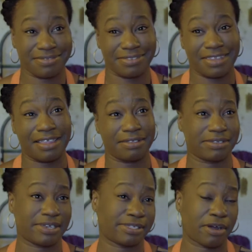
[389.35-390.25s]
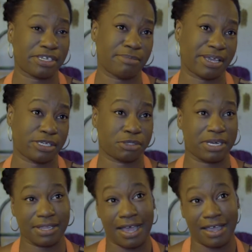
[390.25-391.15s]
it's hard to make a
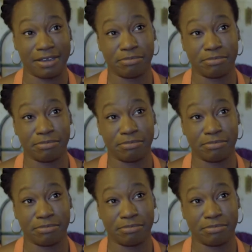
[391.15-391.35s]
straight line